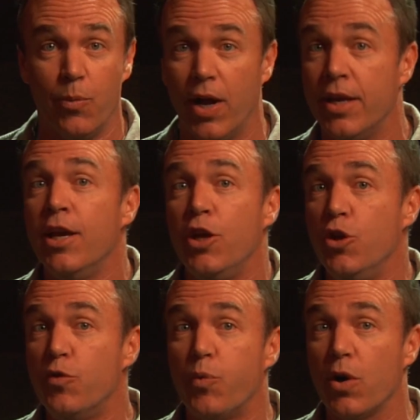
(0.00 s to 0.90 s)
want
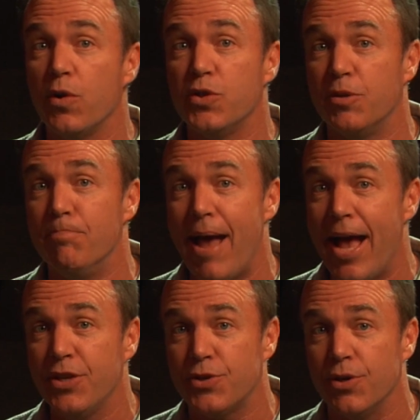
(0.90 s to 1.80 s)
youth workers to
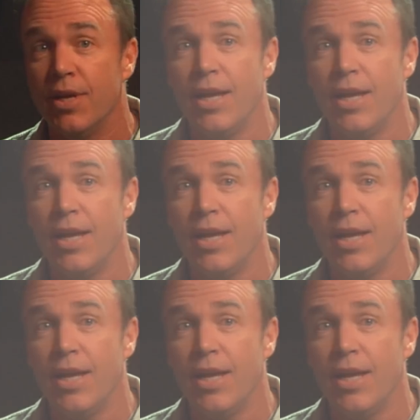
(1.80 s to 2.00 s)
master